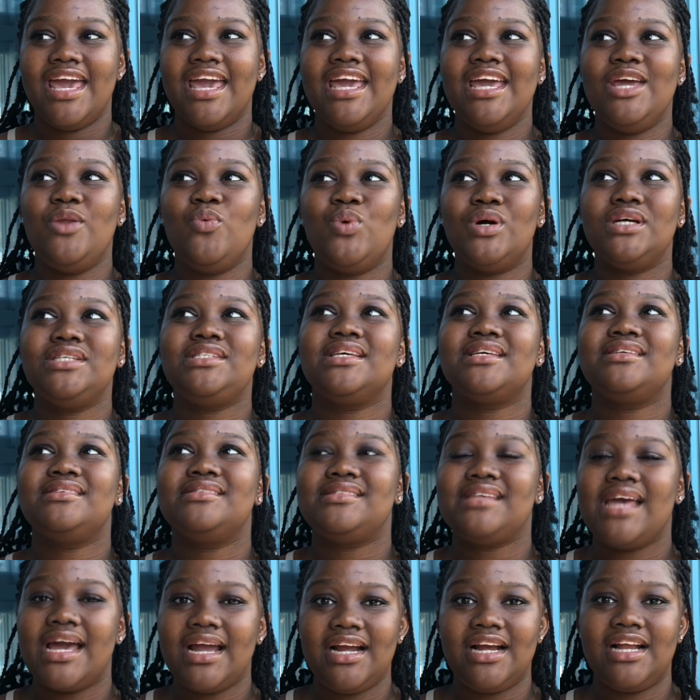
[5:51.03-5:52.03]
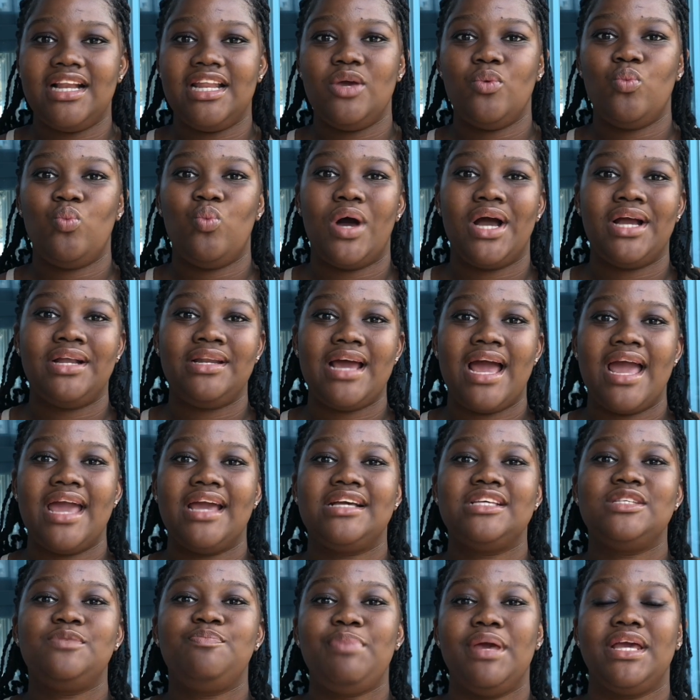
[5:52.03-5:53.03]
it was exactly what I
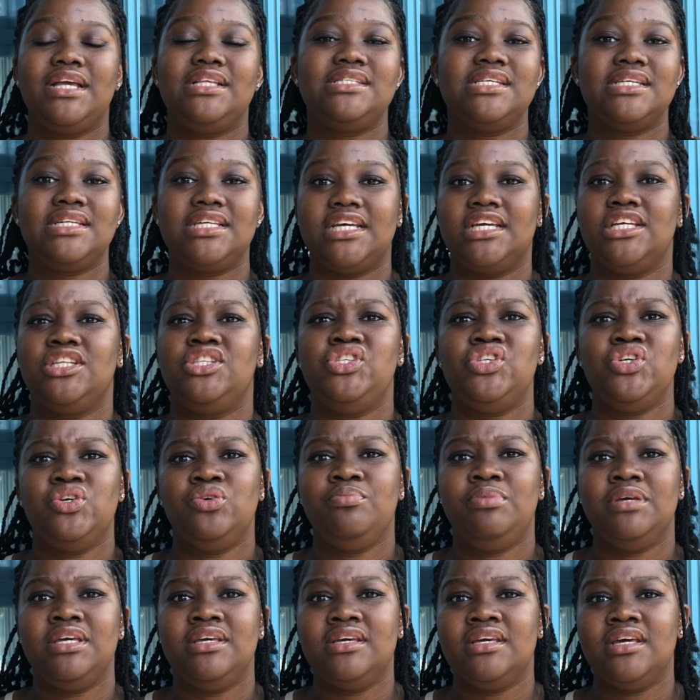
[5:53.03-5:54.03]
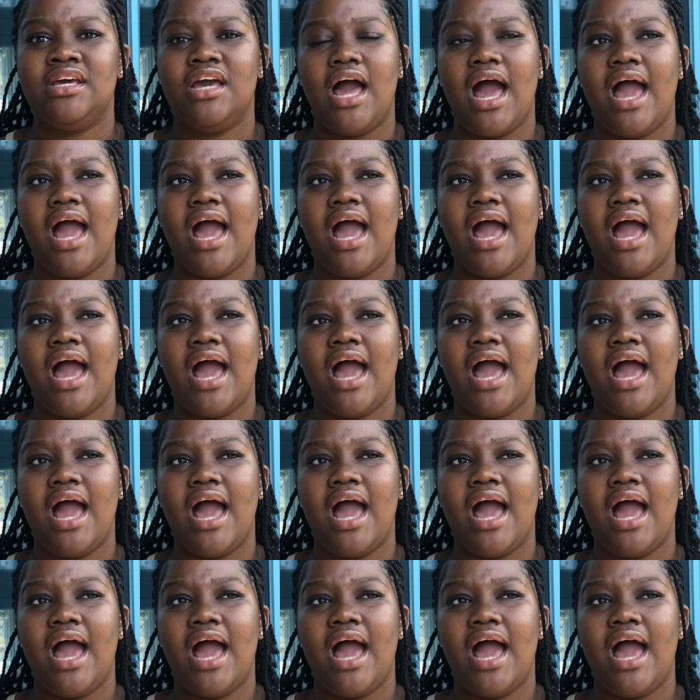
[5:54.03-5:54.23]
expected it to be.